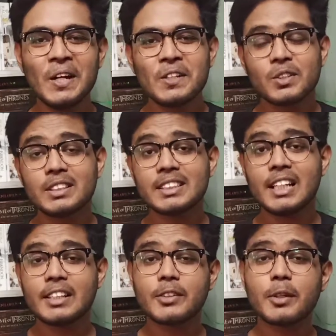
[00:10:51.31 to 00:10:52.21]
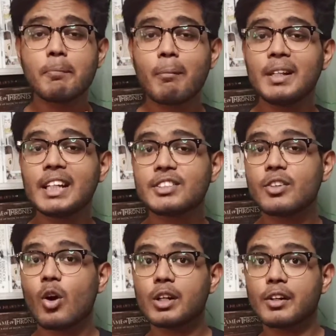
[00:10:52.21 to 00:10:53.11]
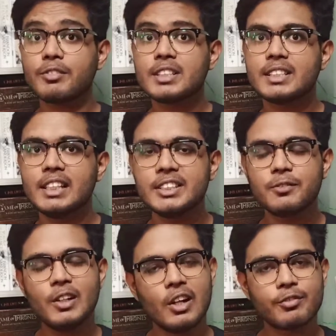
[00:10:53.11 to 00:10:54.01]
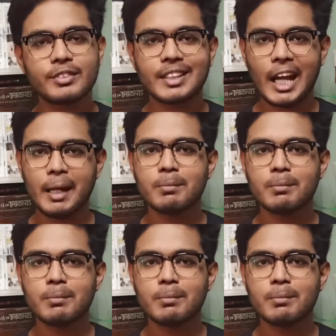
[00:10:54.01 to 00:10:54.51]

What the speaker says: So it's related to the publication order of this series, Wheel of Time.